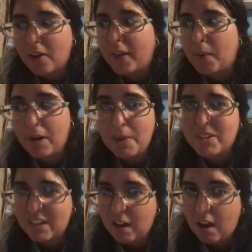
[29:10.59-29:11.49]
like when I was
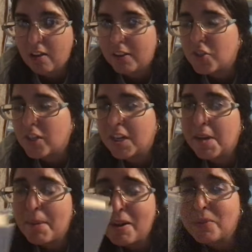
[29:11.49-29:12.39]
in college, it
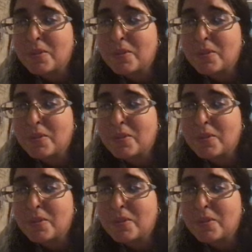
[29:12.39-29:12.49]
came out.